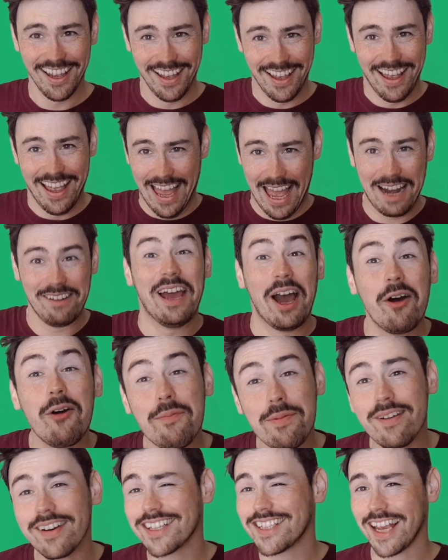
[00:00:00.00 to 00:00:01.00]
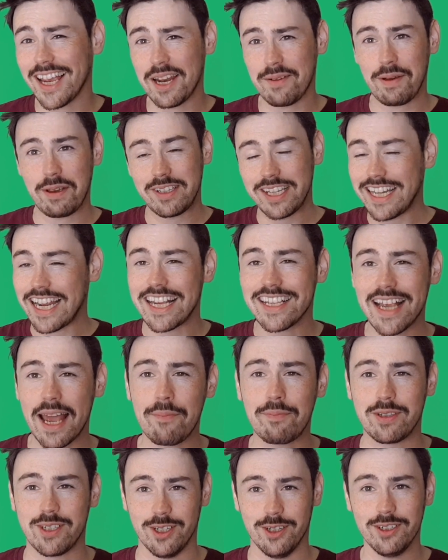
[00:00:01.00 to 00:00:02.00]
Anyway, I hope you're excited about today's
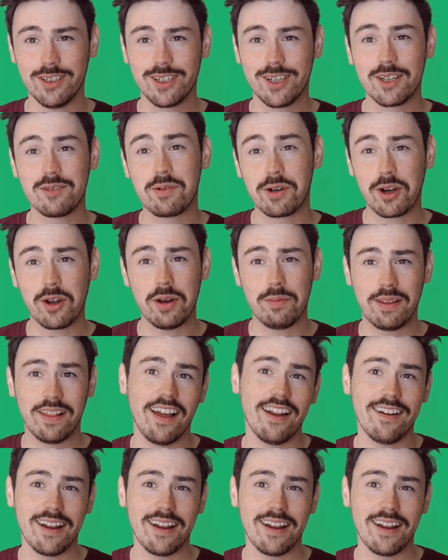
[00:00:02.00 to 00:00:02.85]
episode because we're going to be learning